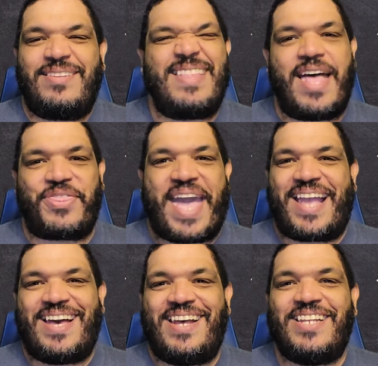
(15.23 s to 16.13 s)
Not
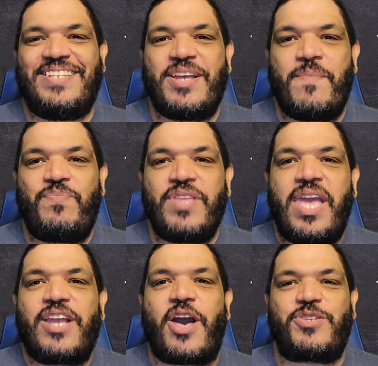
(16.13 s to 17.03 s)
that kind.
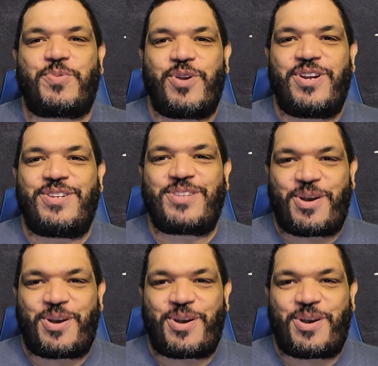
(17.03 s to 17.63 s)
Ghost words